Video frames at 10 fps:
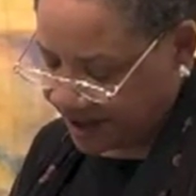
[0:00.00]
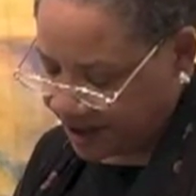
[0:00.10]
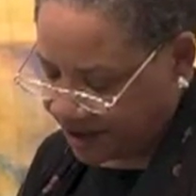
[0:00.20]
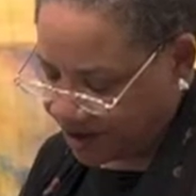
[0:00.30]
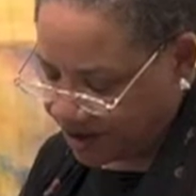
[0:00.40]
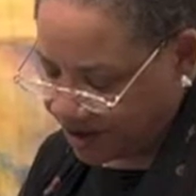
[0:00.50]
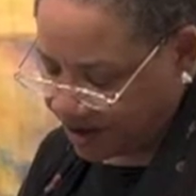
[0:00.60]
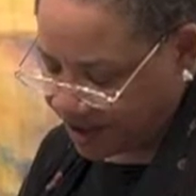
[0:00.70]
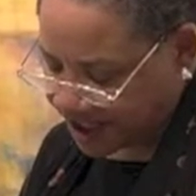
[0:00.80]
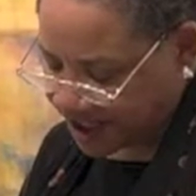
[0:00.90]
The
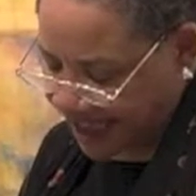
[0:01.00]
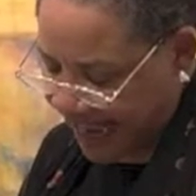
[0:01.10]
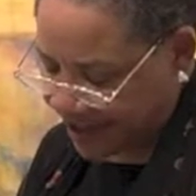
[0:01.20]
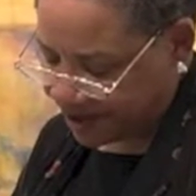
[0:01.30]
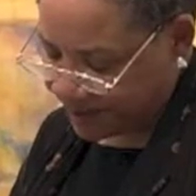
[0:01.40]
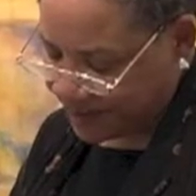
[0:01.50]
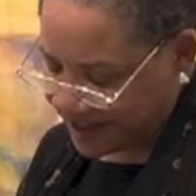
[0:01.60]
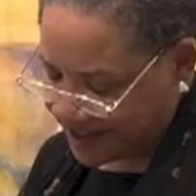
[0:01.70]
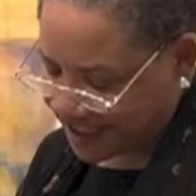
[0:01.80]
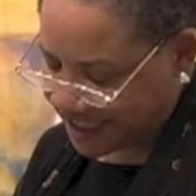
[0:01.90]
girls slathered
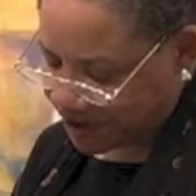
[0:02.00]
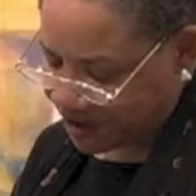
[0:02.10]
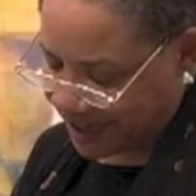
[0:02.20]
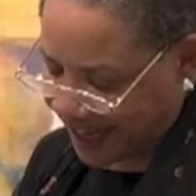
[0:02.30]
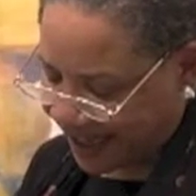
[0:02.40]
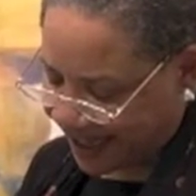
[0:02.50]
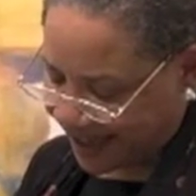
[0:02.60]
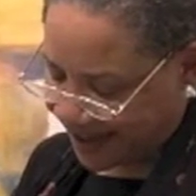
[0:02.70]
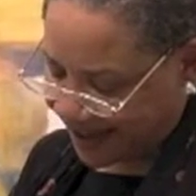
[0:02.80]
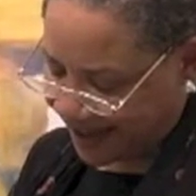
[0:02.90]
me in
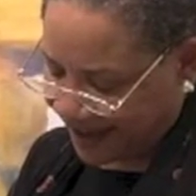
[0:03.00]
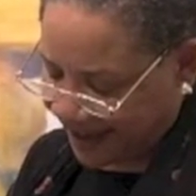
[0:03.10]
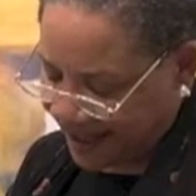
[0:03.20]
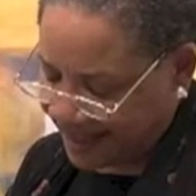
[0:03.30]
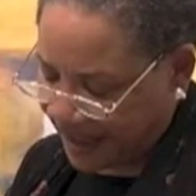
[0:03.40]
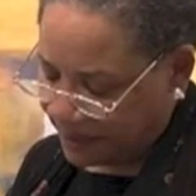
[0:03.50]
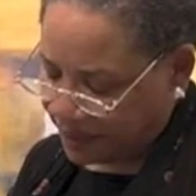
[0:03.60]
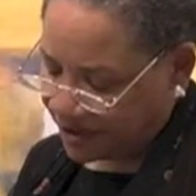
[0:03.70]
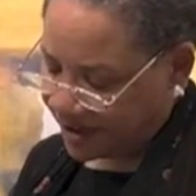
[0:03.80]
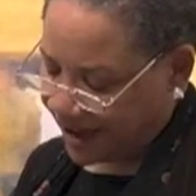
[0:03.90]
citronella. They
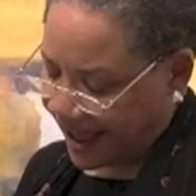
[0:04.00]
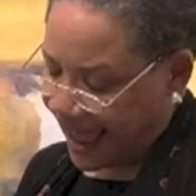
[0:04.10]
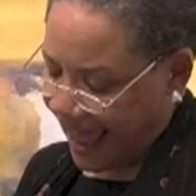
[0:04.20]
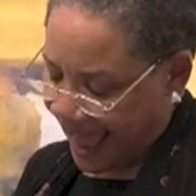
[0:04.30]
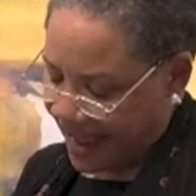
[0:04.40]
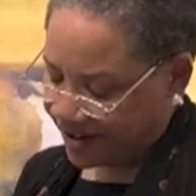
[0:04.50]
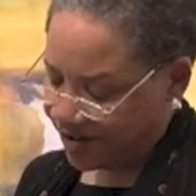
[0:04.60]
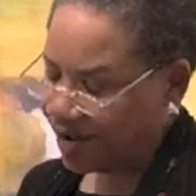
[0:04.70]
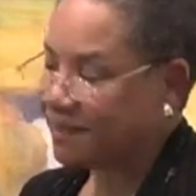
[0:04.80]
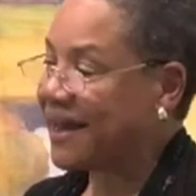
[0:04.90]
put a hat
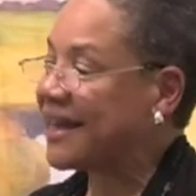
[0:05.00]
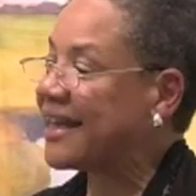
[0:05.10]
on my